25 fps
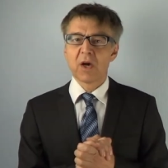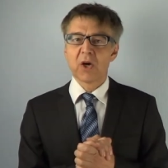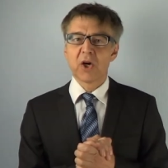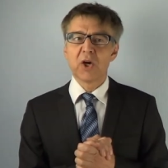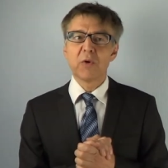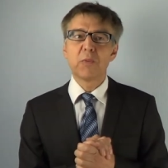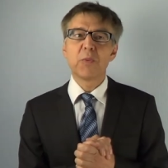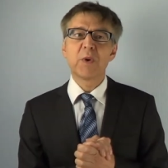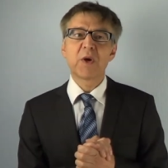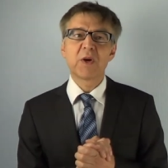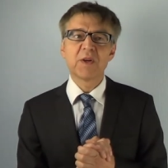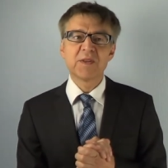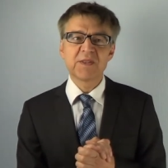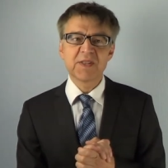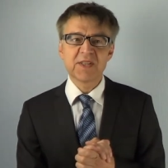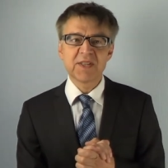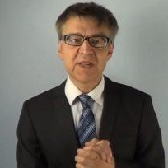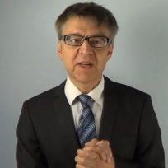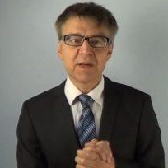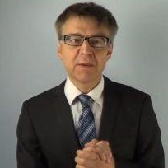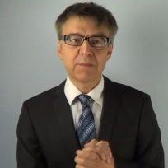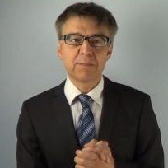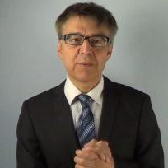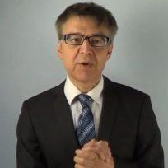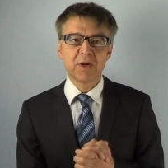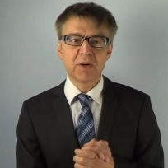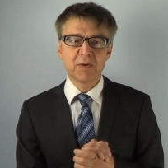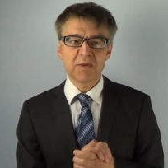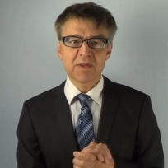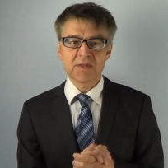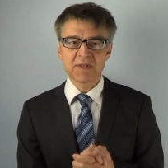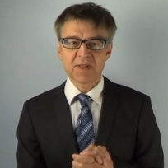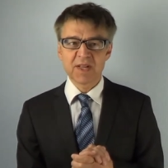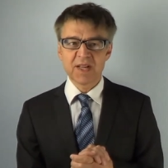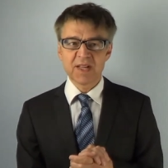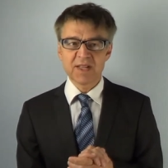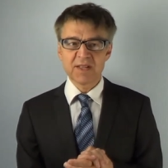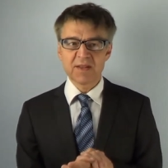If we consider a
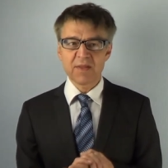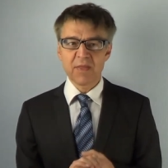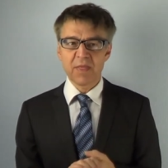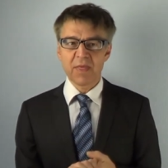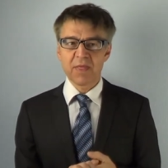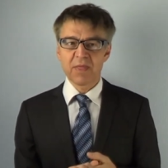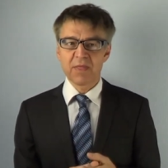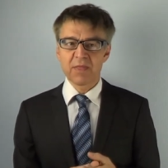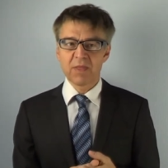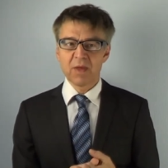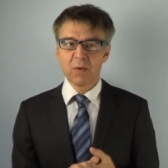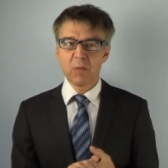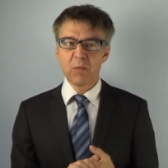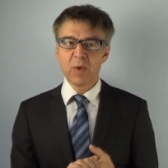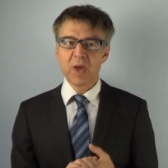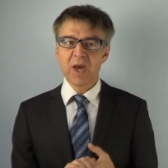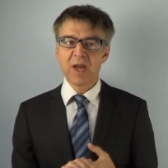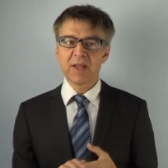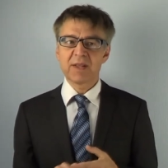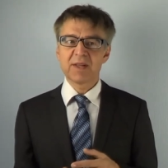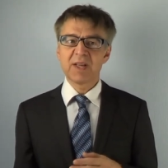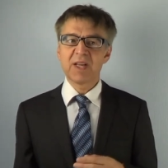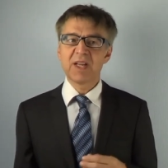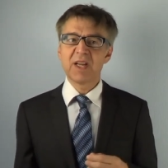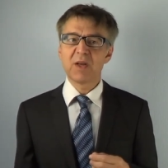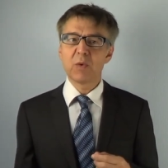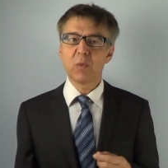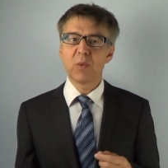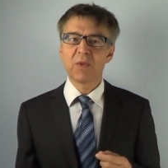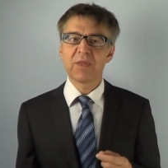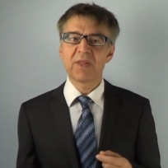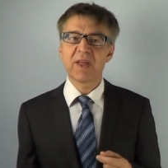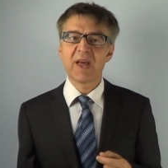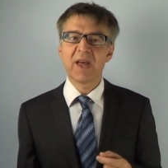process, then we are dealing with